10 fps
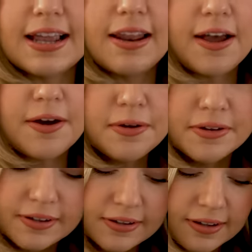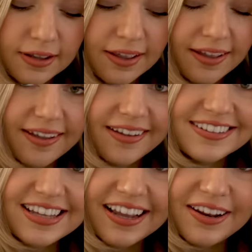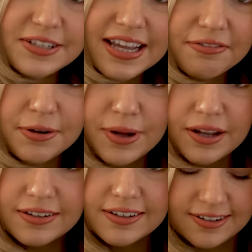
hello? Say hello to everyone.